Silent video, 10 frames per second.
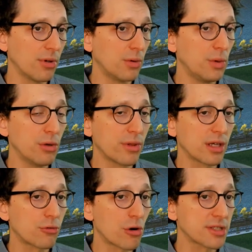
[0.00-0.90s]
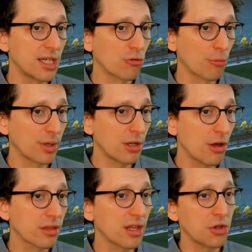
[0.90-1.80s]
And we use a cross-entropy
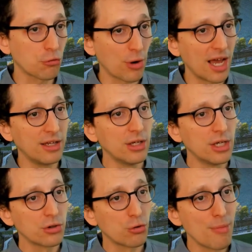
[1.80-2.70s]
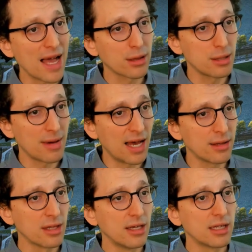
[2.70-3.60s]
loss and try to
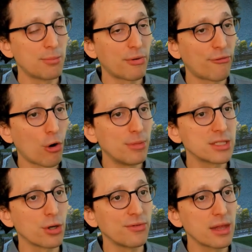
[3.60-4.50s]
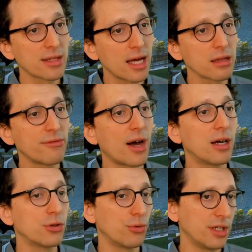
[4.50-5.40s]
maximize the performance of this classifier
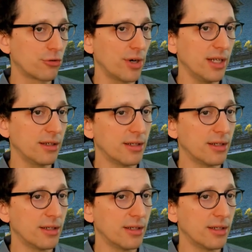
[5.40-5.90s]
during training.